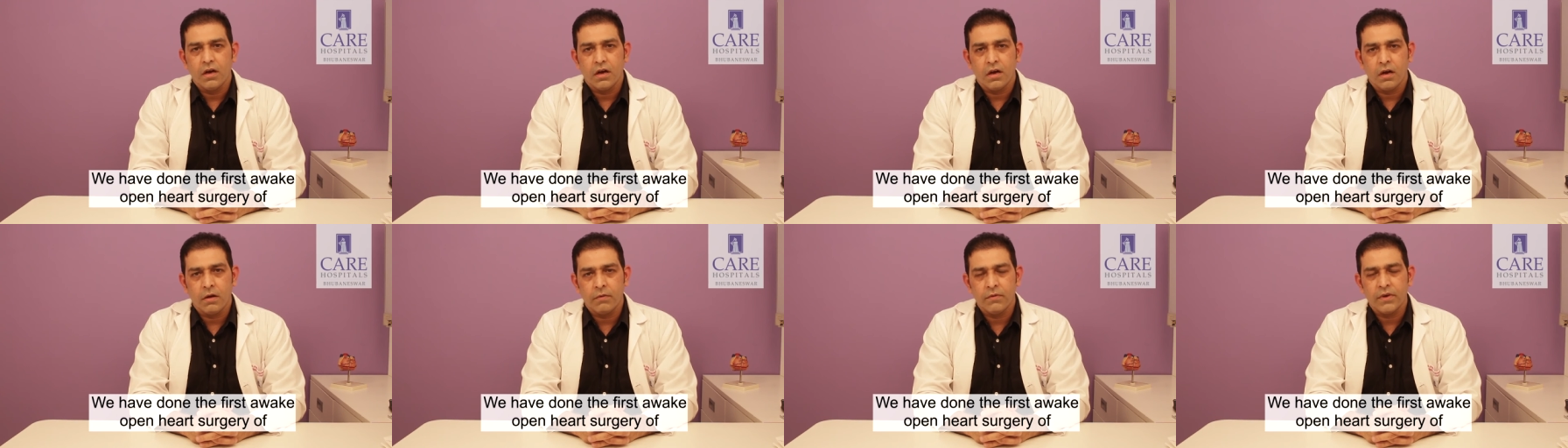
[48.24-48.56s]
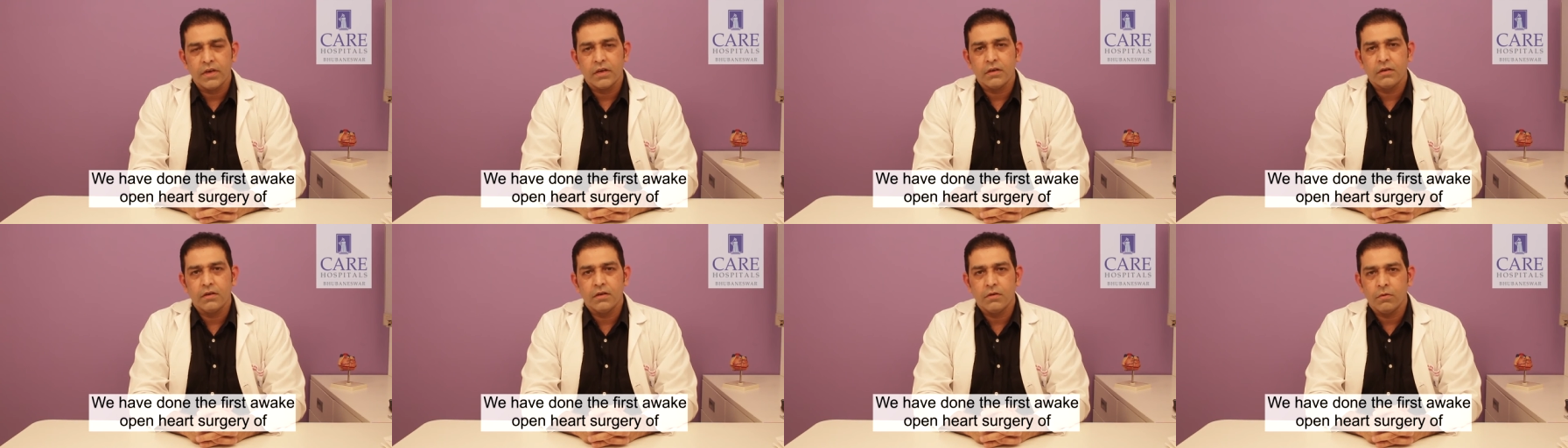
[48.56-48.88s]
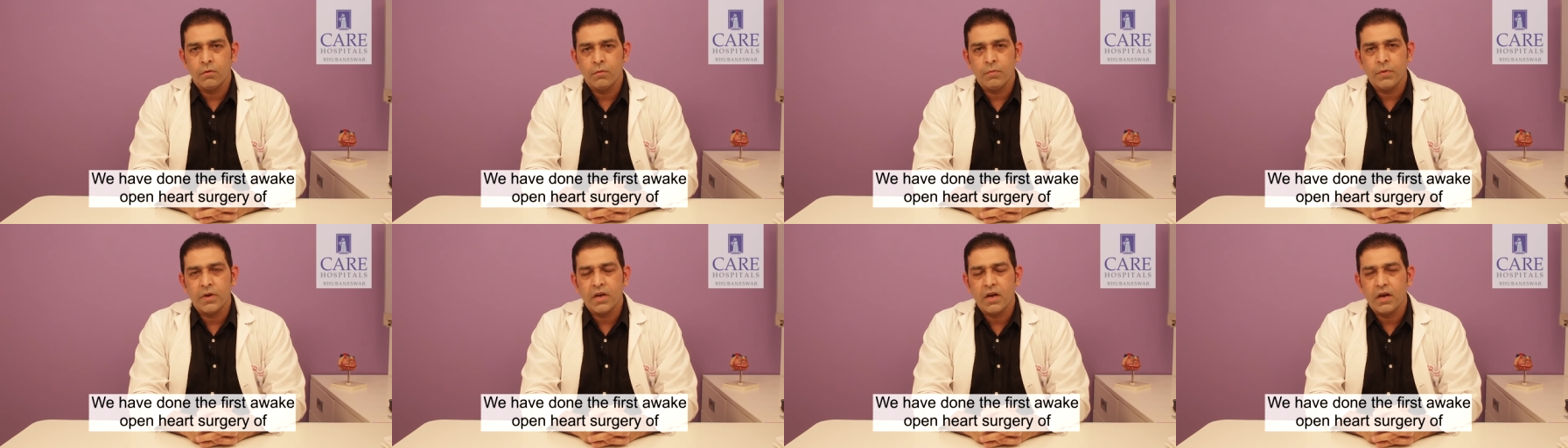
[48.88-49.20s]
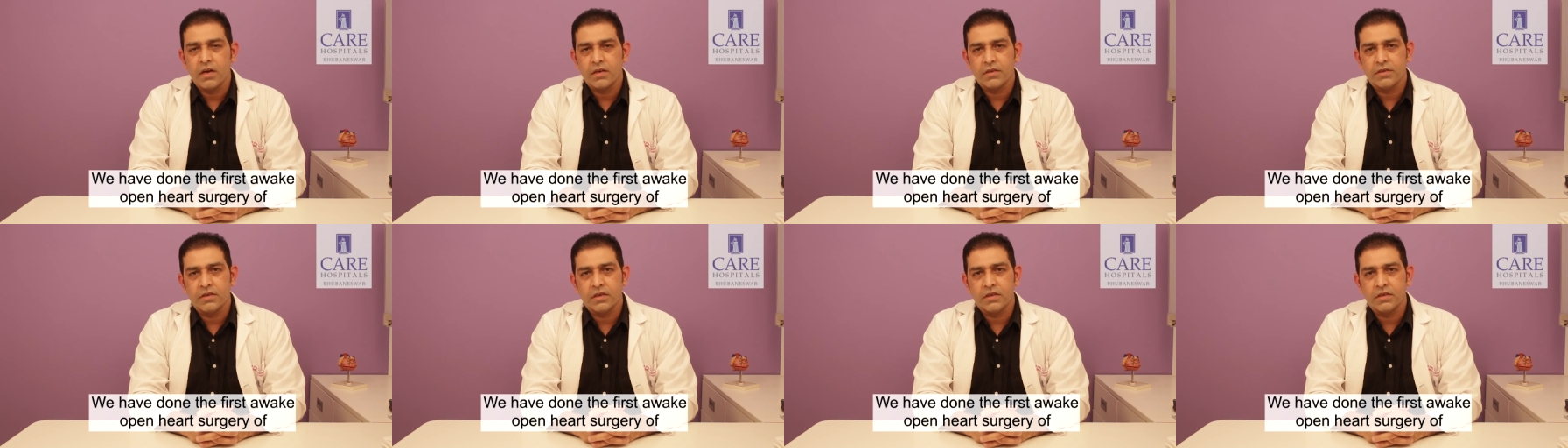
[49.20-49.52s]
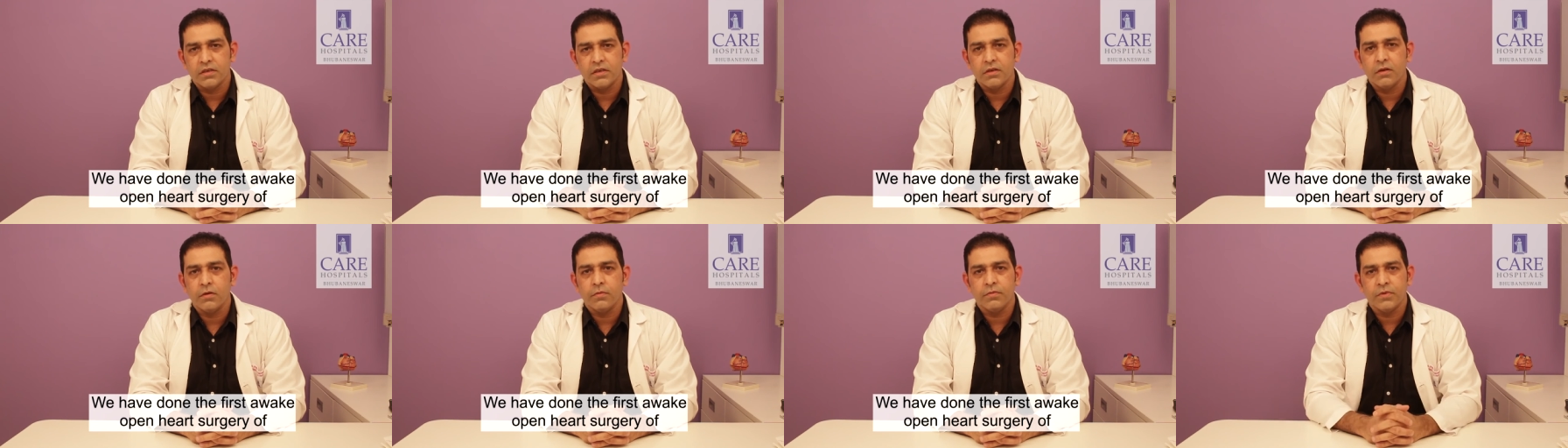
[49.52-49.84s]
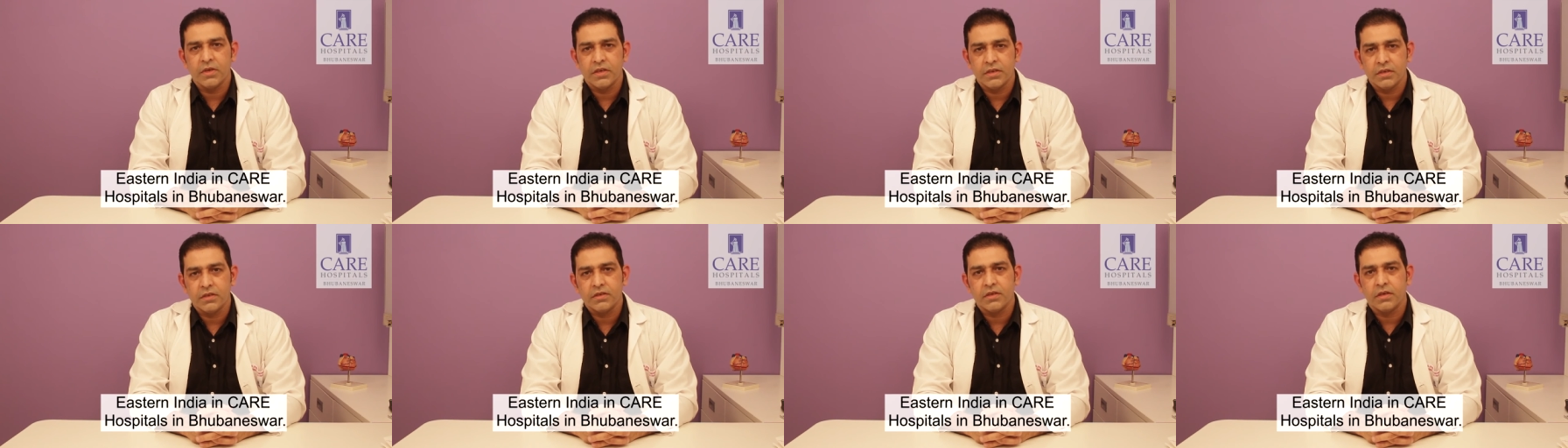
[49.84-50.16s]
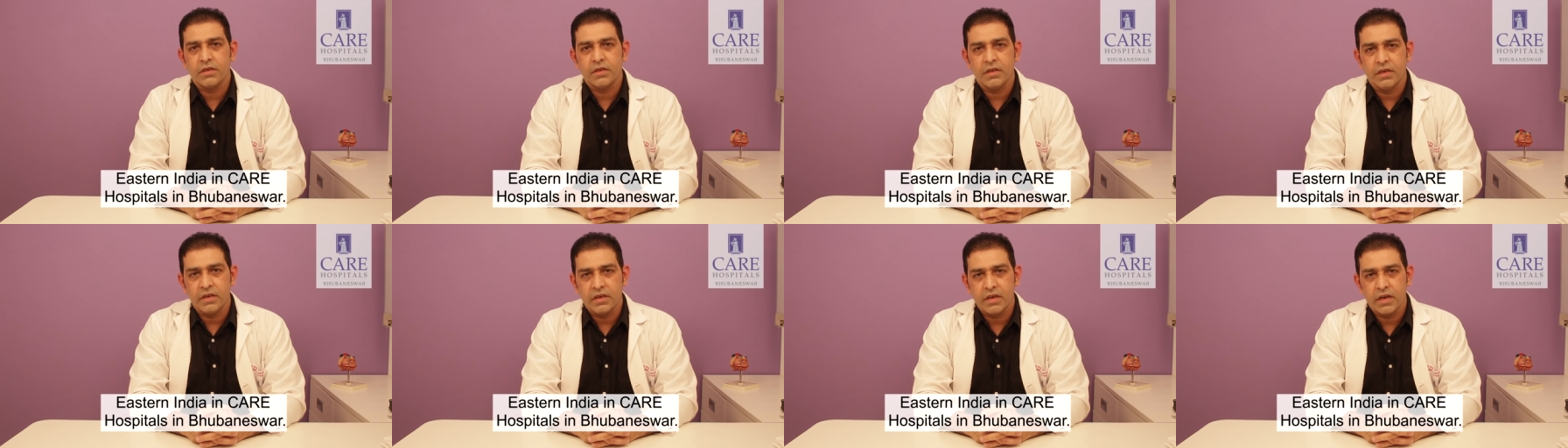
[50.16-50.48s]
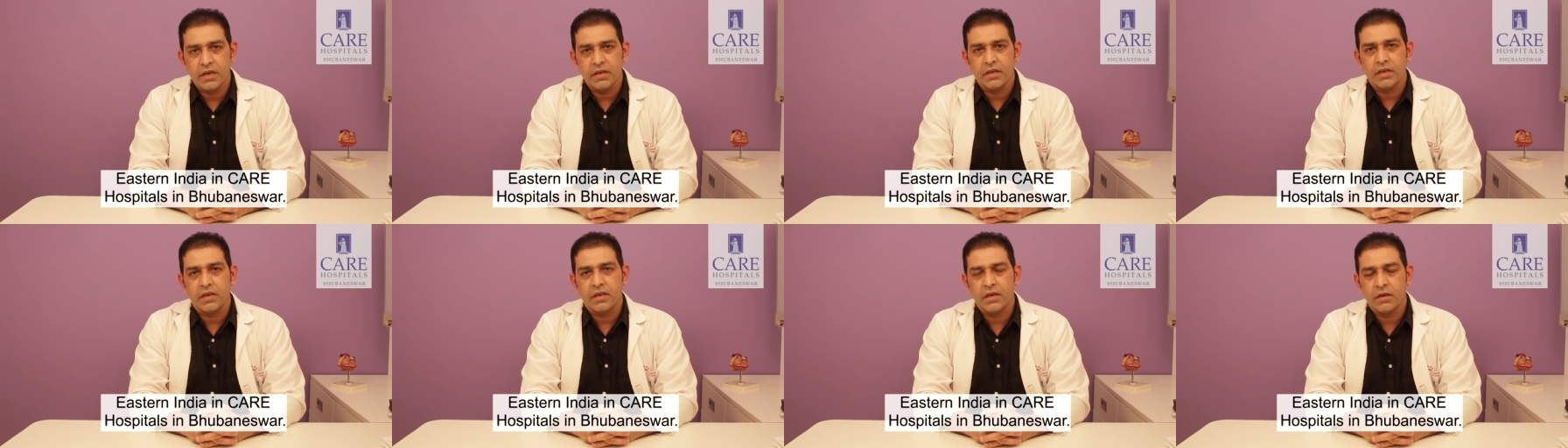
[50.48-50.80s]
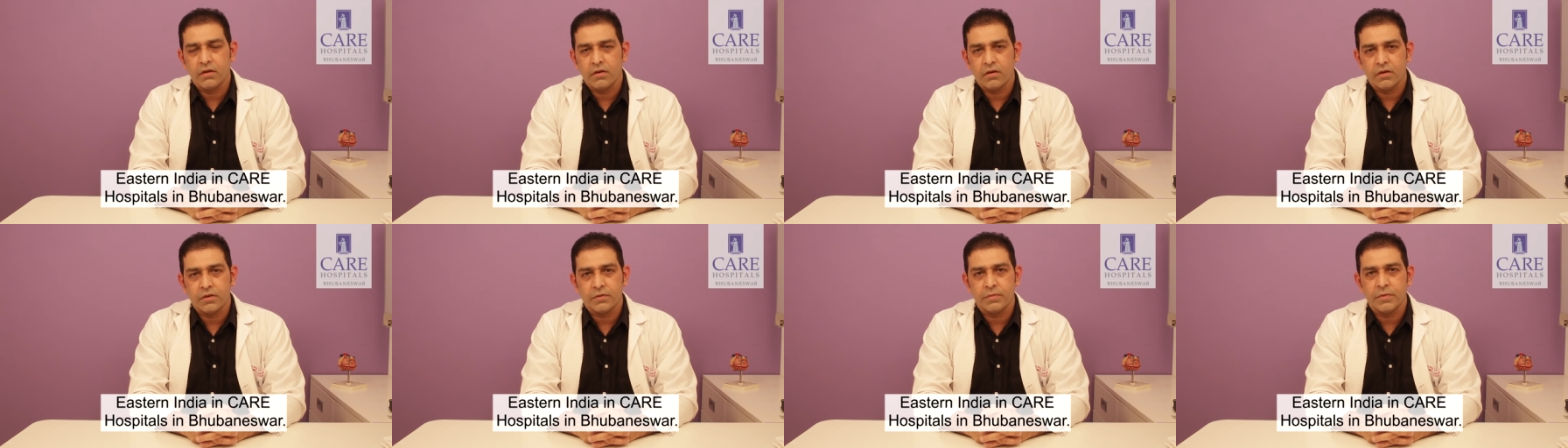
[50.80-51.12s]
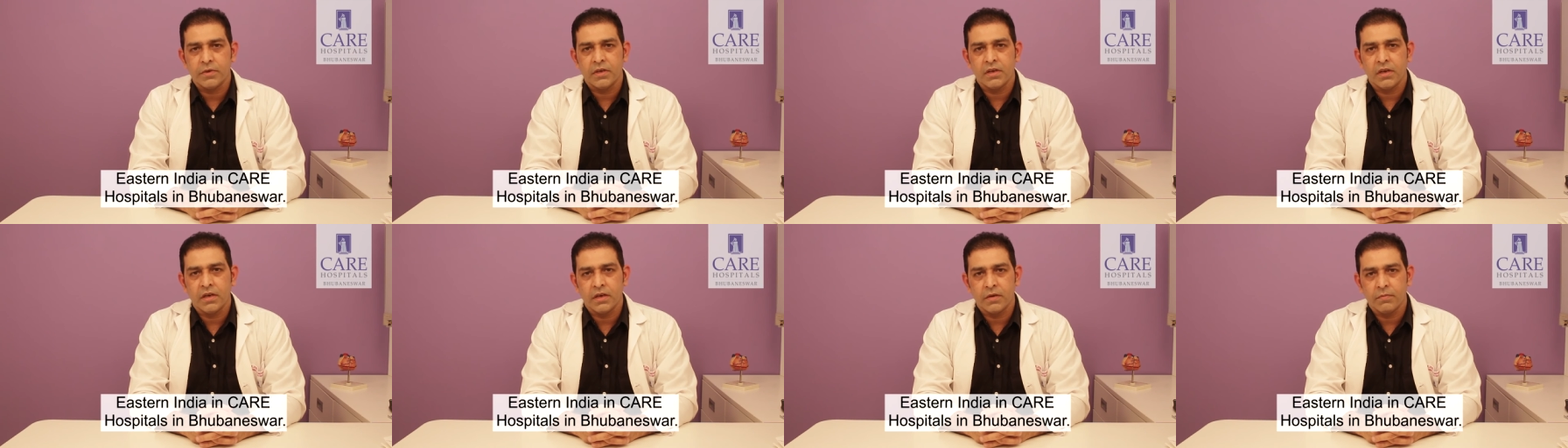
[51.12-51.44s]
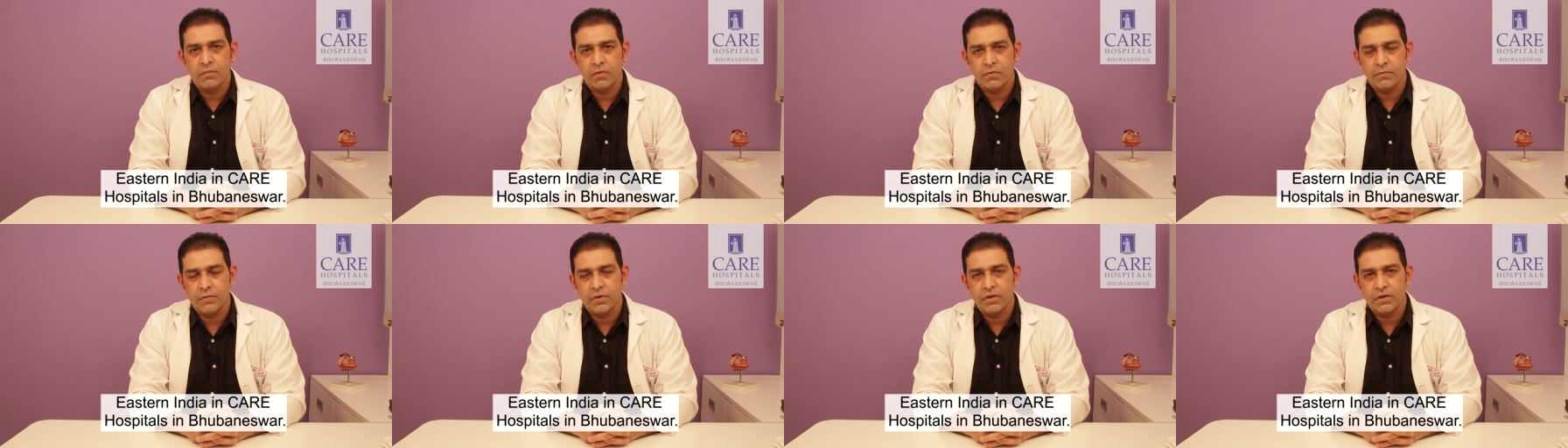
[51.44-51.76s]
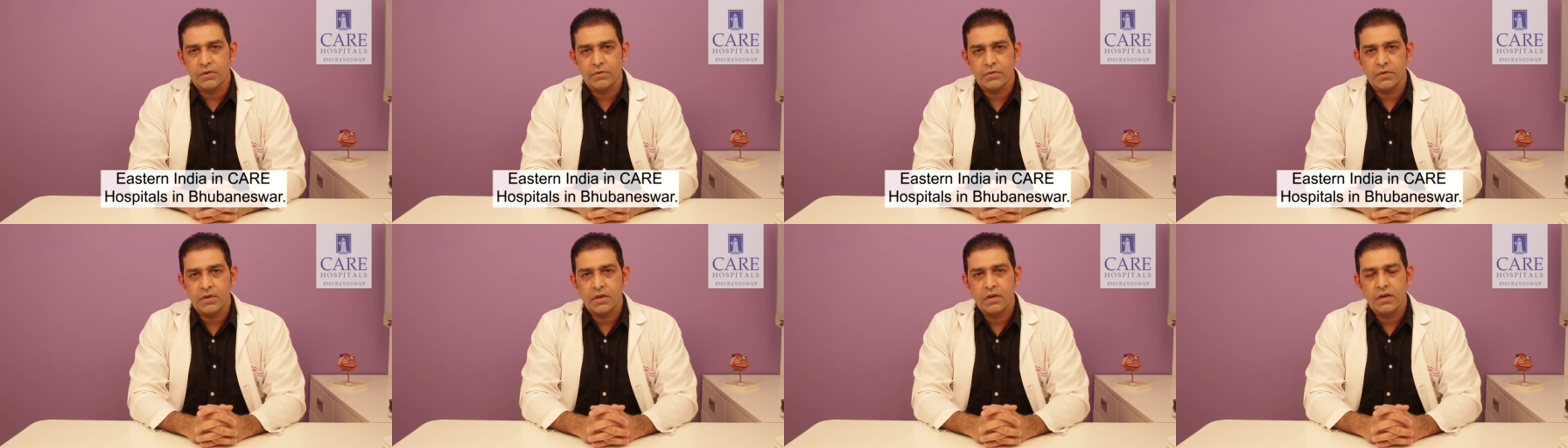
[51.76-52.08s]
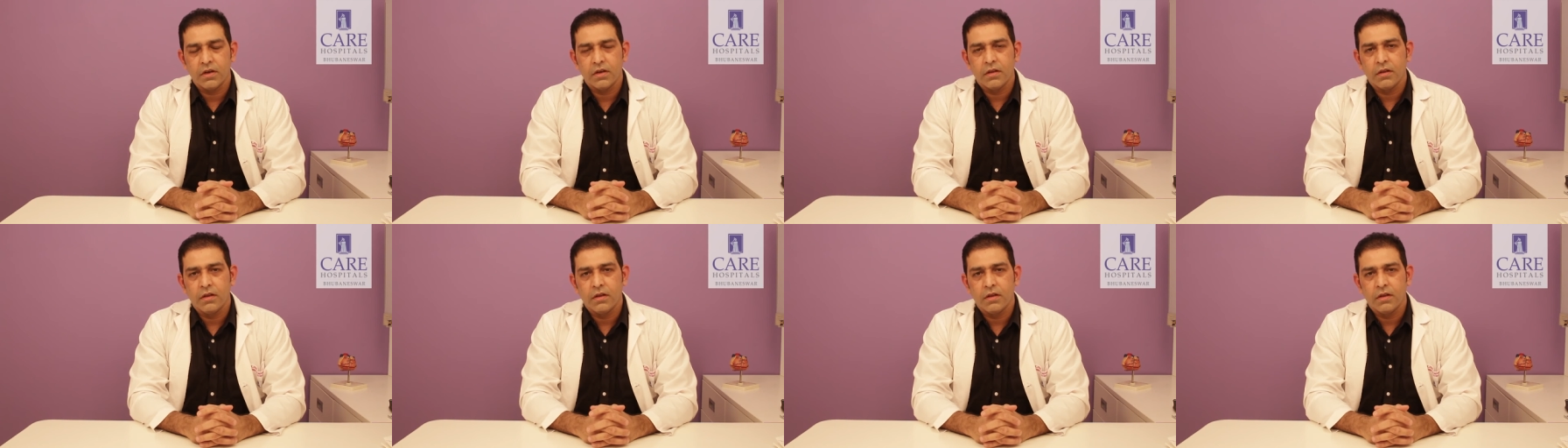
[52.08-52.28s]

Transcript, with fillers: awake open heart surgery of the Eastern India in Care Hospital at Bhubaneswar.